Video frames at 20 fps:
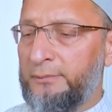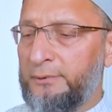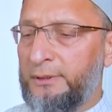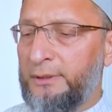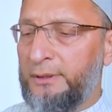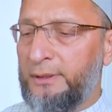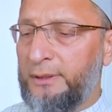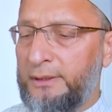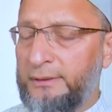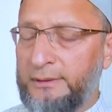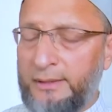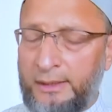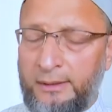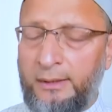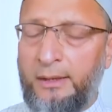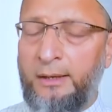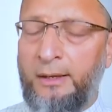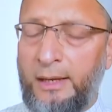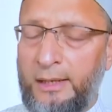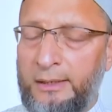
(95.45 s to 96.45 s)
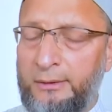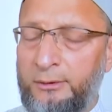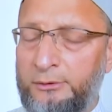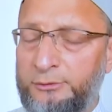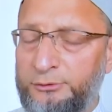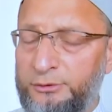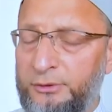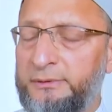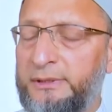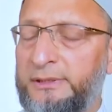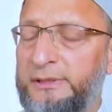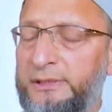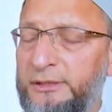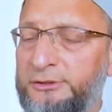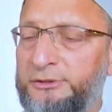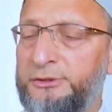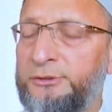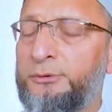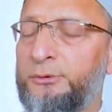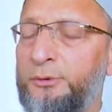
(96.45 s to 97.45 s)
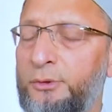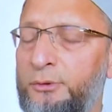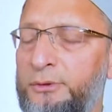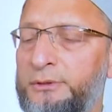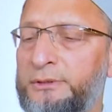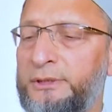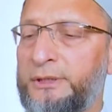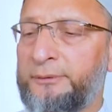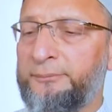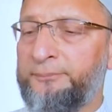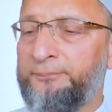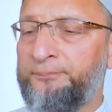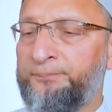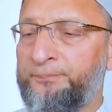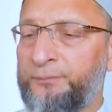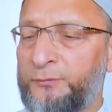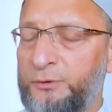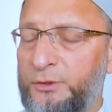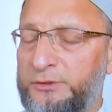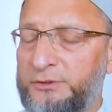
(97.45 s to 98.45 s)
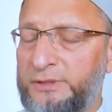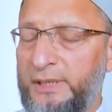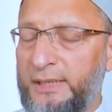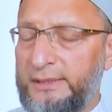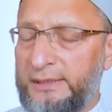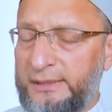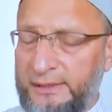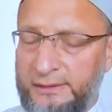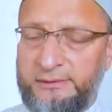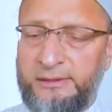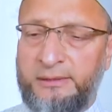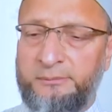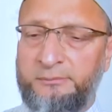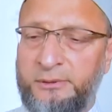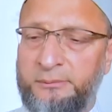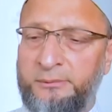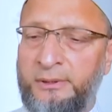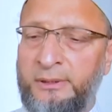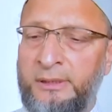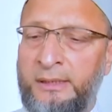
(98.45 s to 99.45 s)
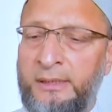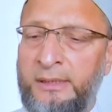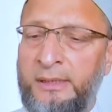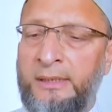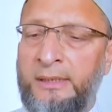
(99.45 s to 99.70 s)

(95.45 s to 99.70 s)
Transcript: uh, and uh, I also have the intention to go over there. So it's highly condemnable.